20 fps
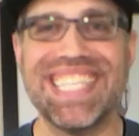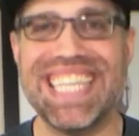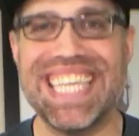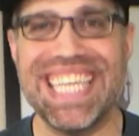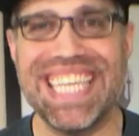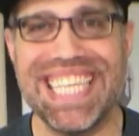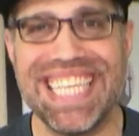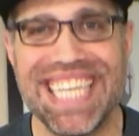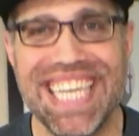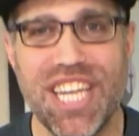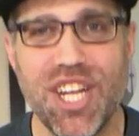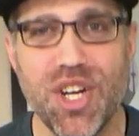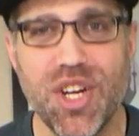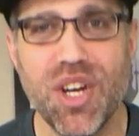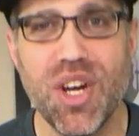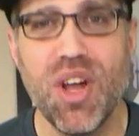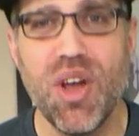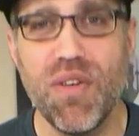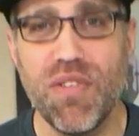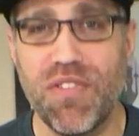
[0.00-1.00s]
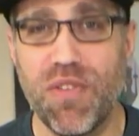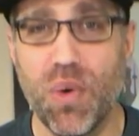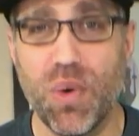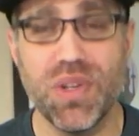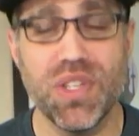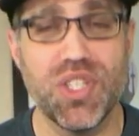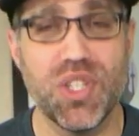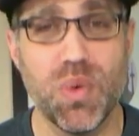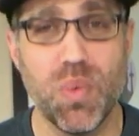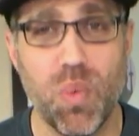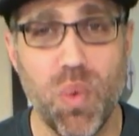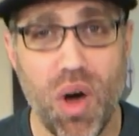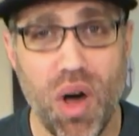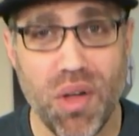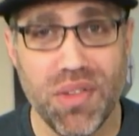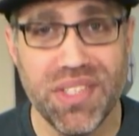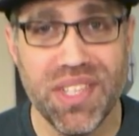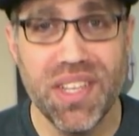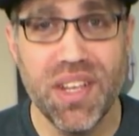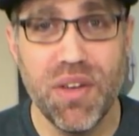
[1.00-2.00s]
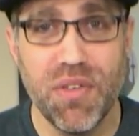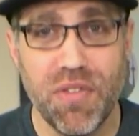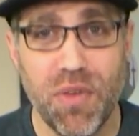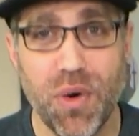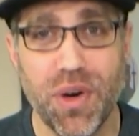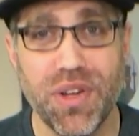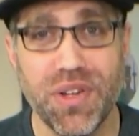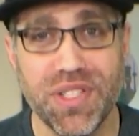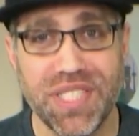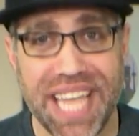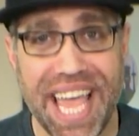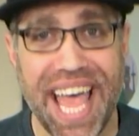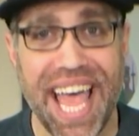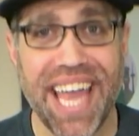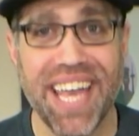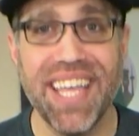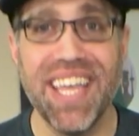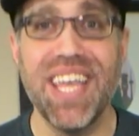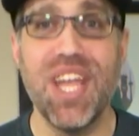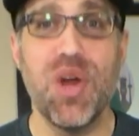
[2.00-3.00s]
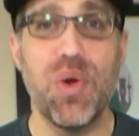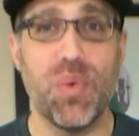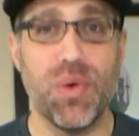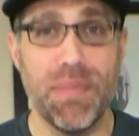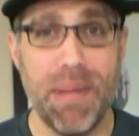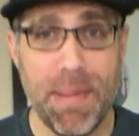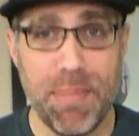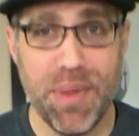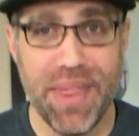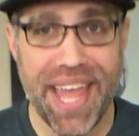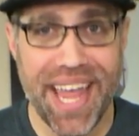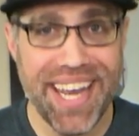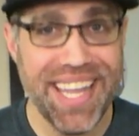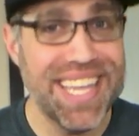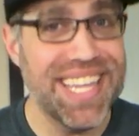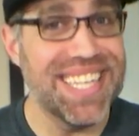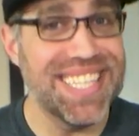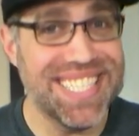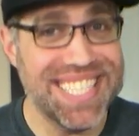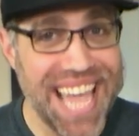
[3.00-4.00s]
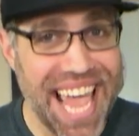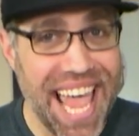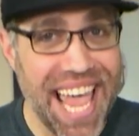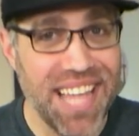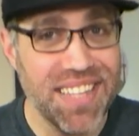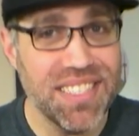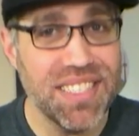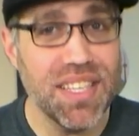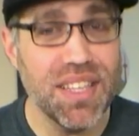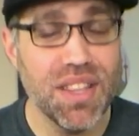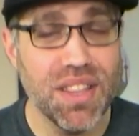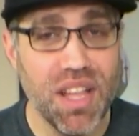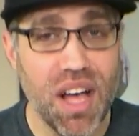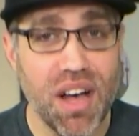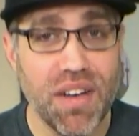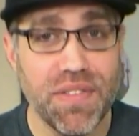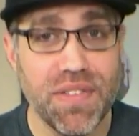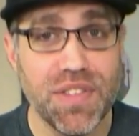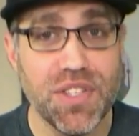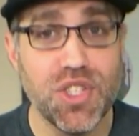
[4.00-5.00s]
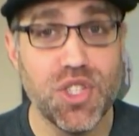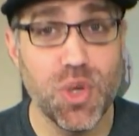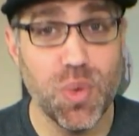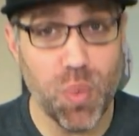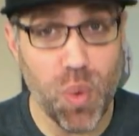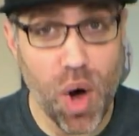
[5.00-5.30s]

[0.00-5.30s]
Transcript: is the year for Dewalt for your dad. Remember that, dads love